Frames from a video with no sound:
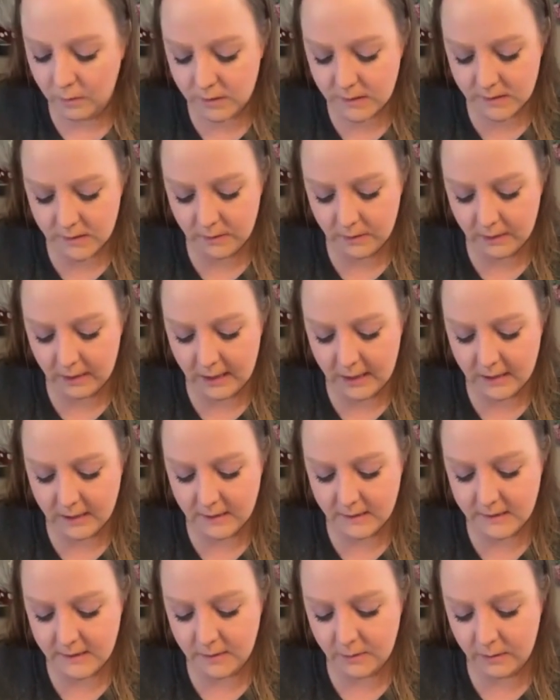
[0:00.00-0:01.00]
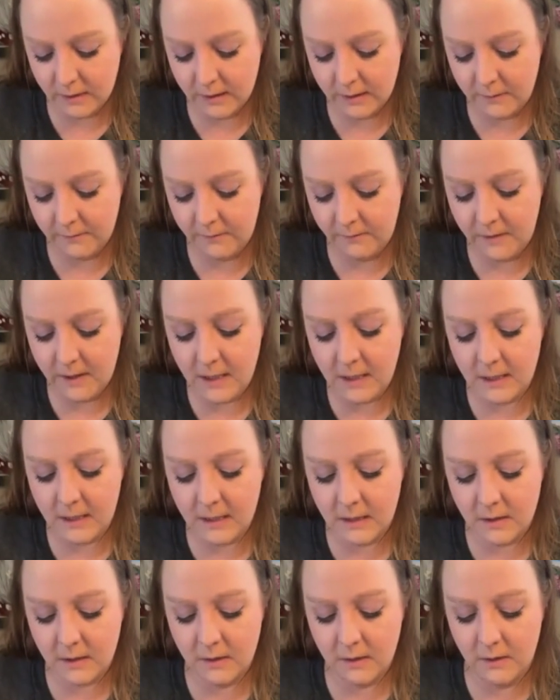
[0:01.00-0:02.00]
We'll just do it like this. So we're going to
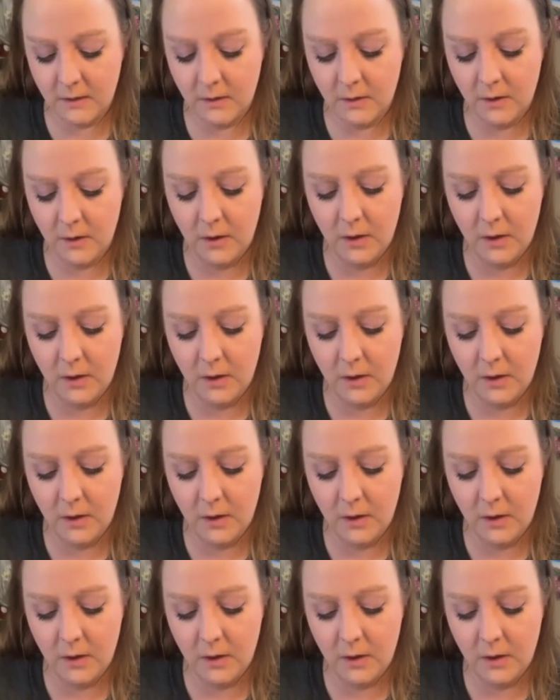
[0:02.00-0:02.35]
feed it